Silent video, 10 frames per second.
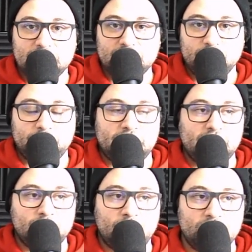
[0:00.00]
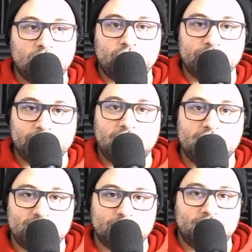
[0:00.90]
You kind of want to go from
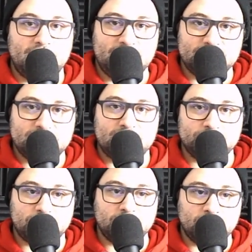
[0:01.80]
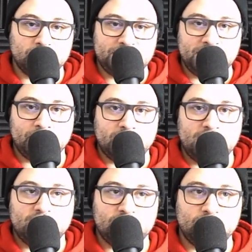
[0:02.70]
planet to planet instead of trying to go deeper
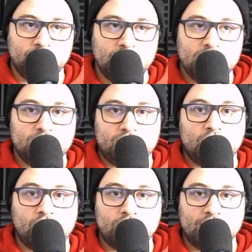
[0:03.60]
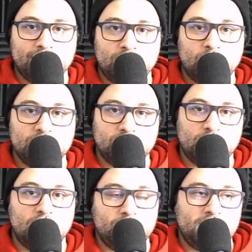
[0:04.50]
into the core of the one you're
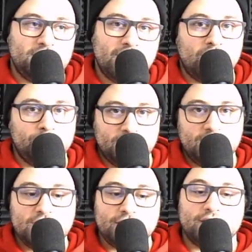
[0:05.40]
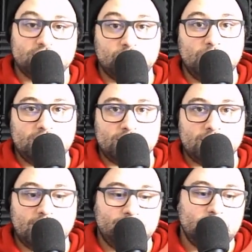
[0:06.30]
on right now, but that's the way they
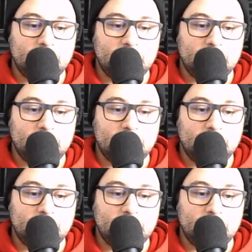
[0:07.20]
thought.